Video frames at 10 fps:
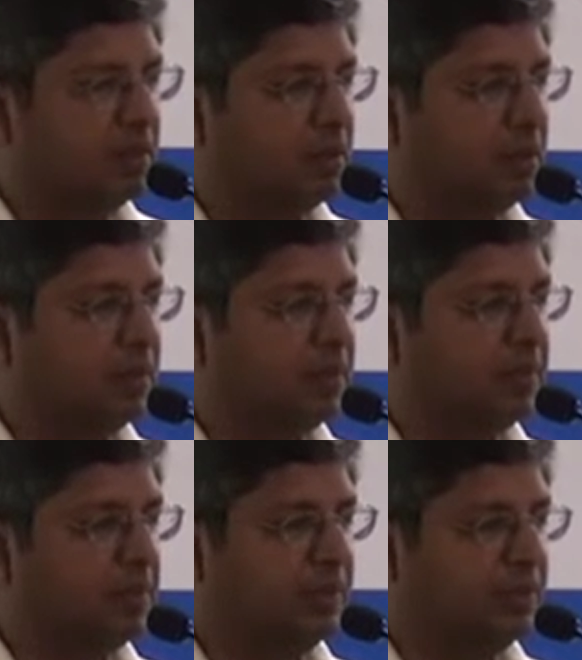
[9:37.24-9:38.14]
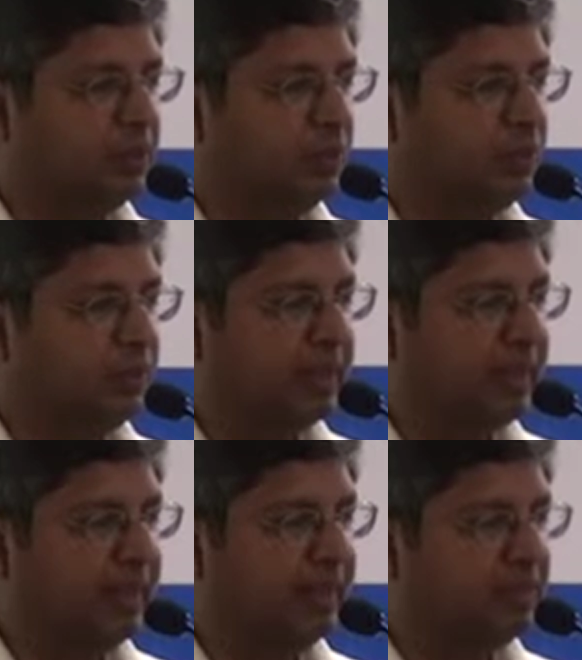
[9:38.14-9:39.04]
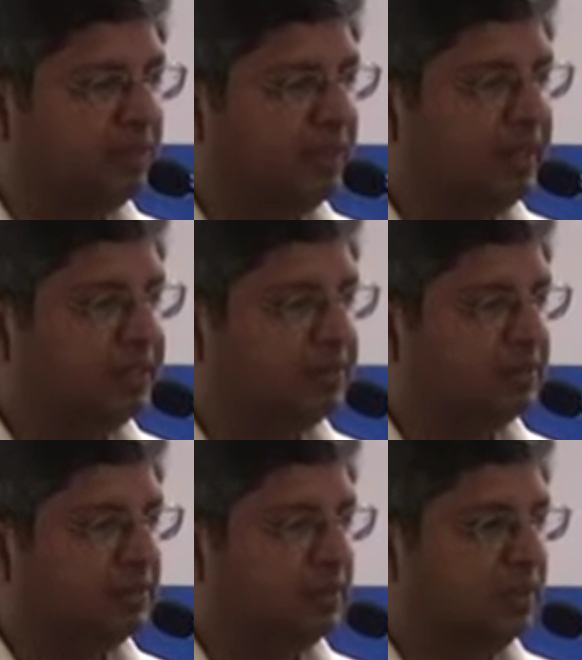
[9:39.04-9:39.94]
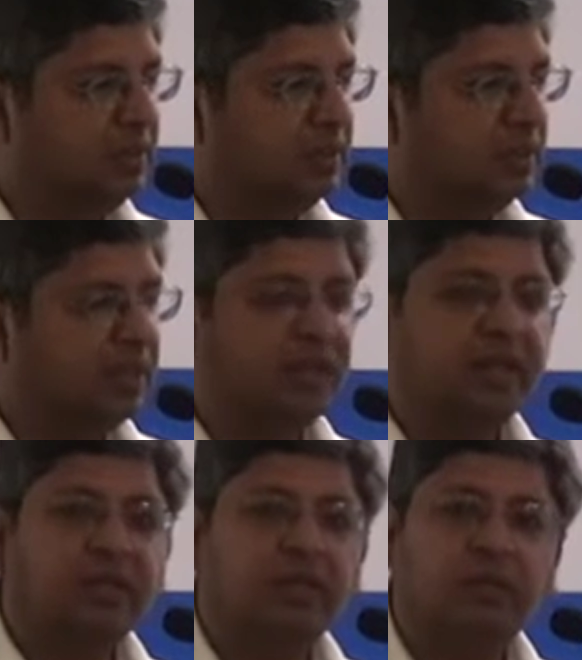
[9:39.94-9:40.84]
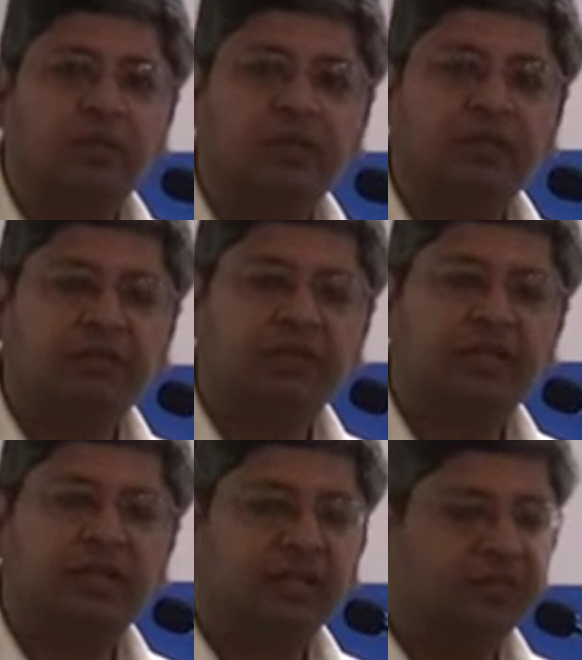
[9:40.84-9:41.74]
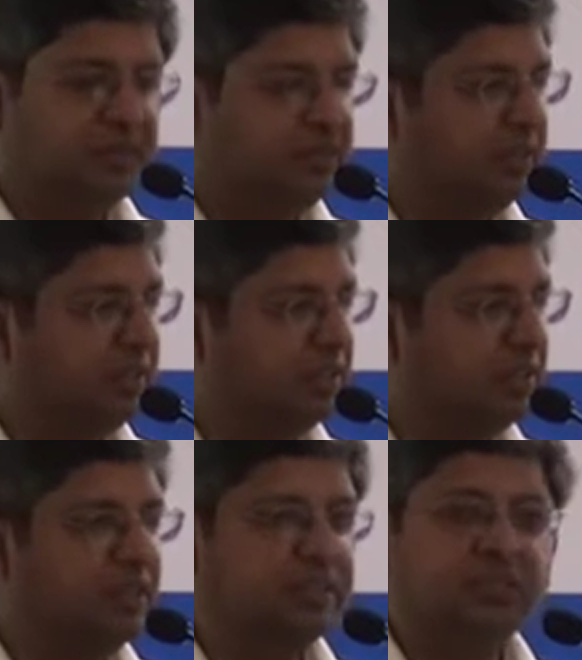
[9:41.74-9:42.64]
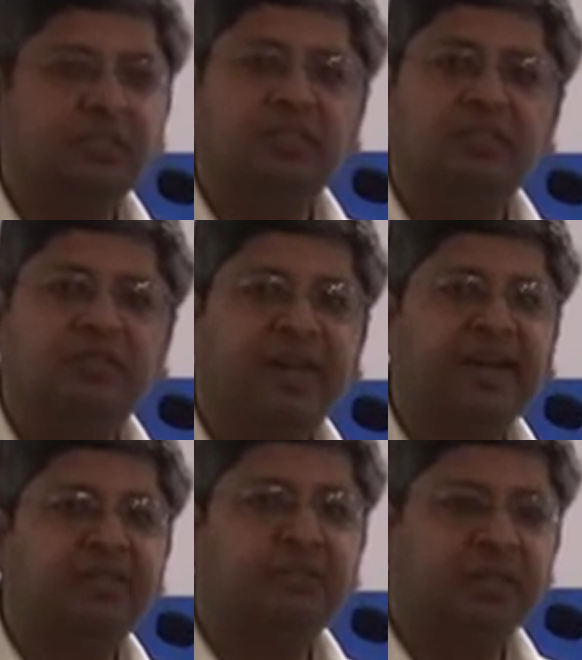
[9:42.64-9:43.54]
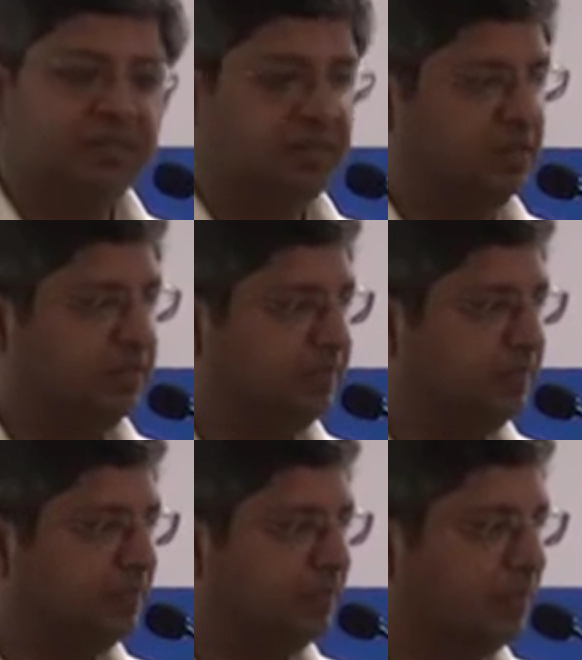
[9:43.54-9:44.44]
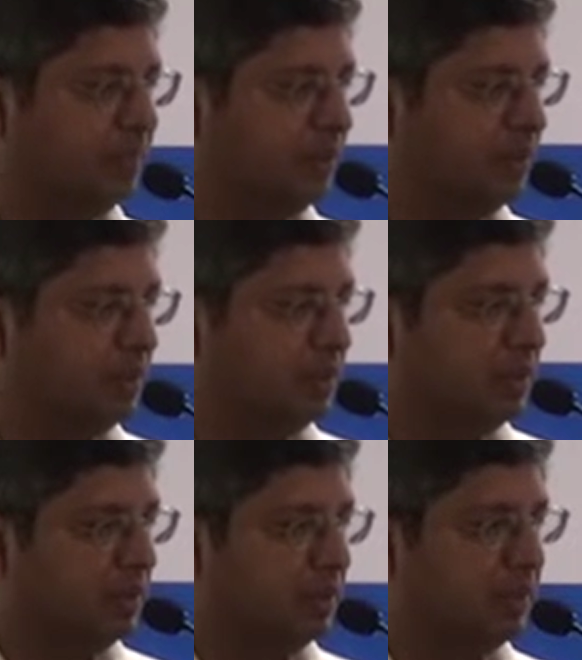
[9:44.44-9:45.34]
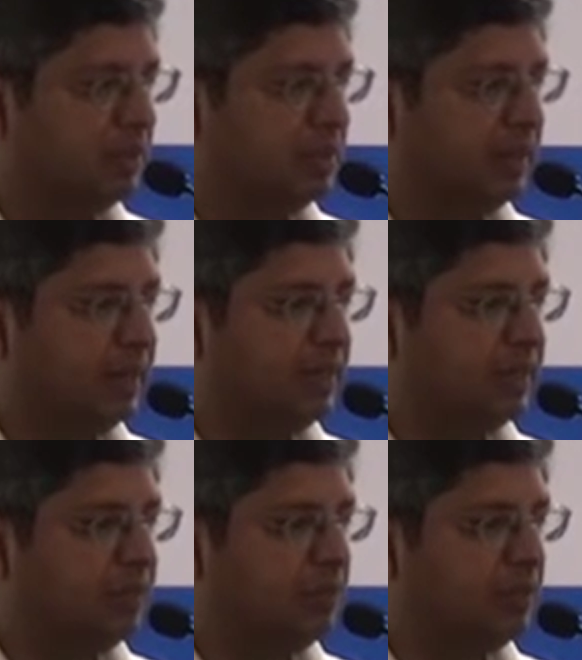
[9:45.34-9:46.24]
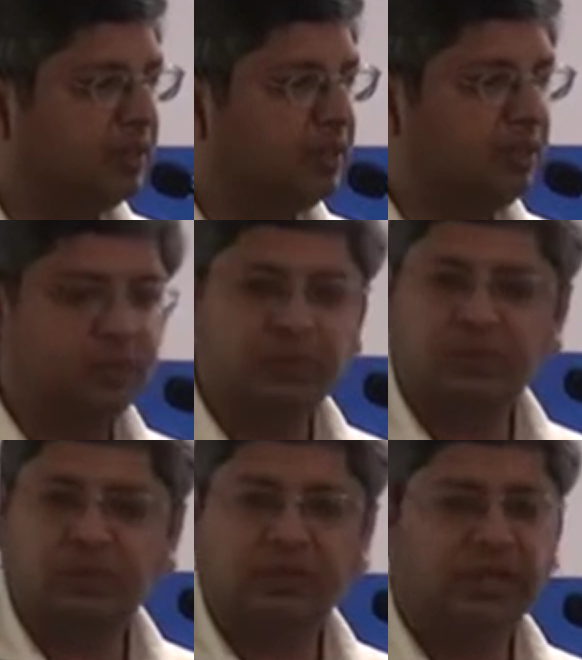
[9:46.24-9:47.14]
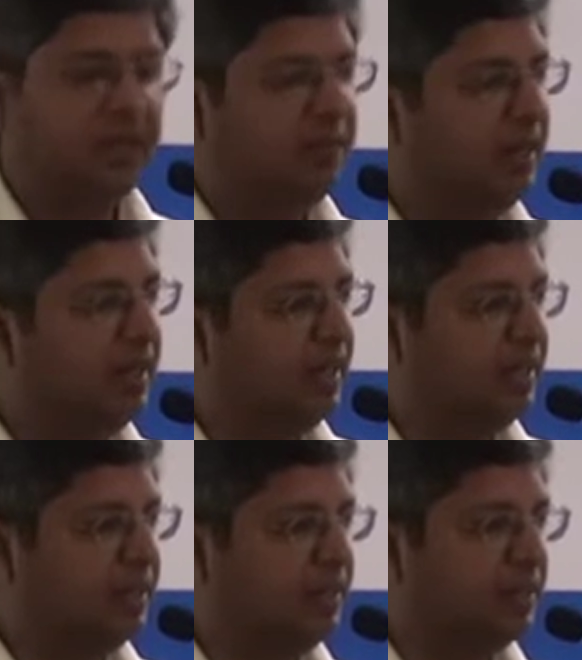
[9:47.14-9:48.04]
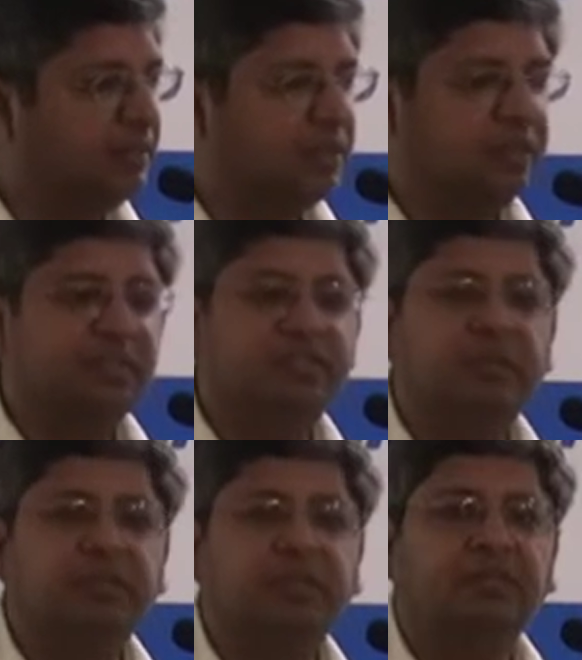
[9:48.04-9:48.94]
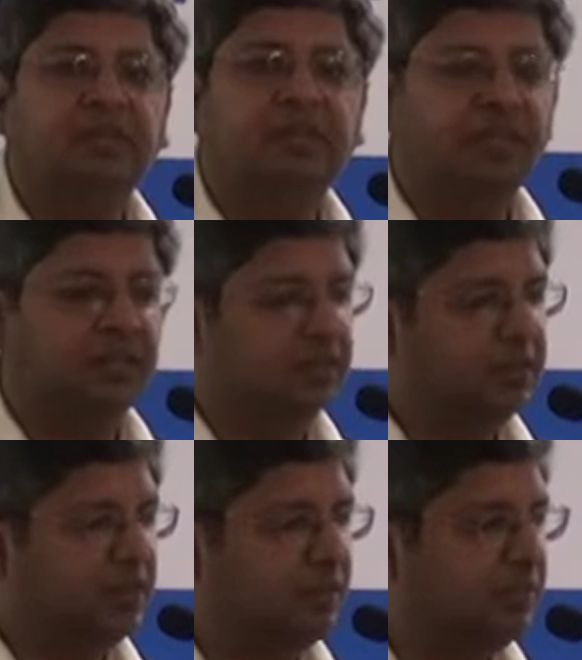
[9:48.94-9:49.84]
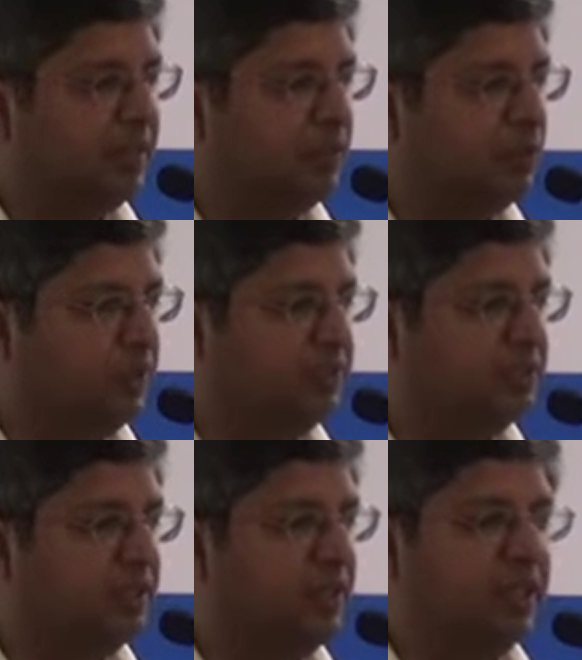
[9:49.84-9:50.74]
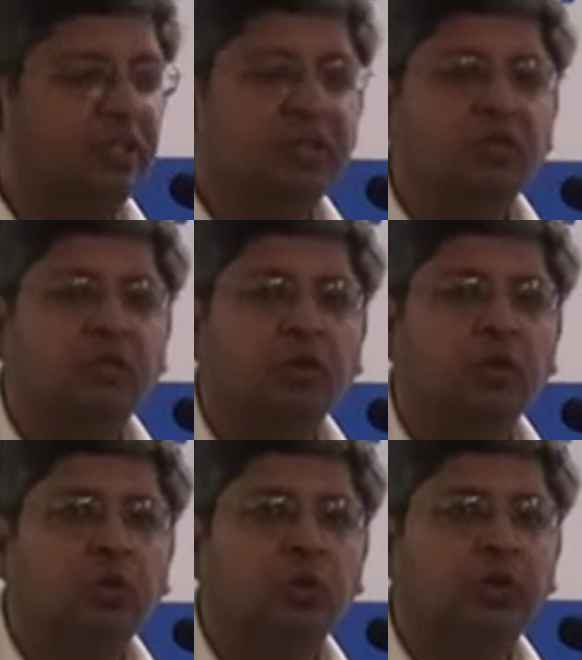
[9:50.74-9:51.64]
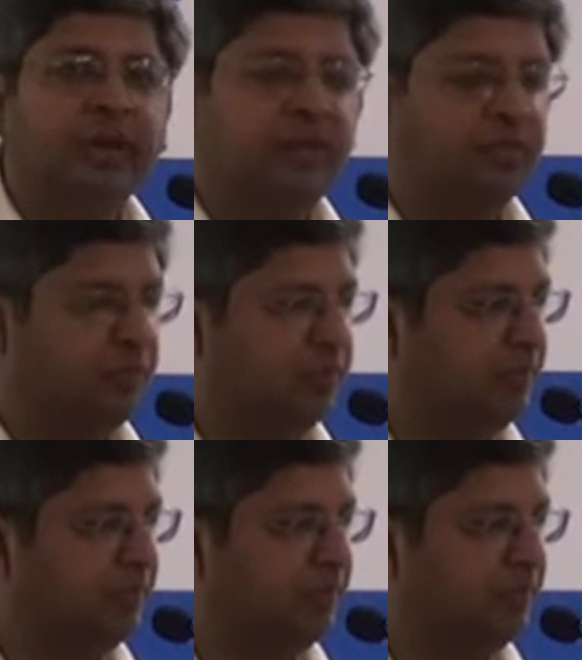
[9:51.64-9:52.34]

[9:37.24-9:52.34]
between the two, as well as whatever their investigation is, it is fact-based. And they have highlighted the deceptive intent, 35 USC 102F,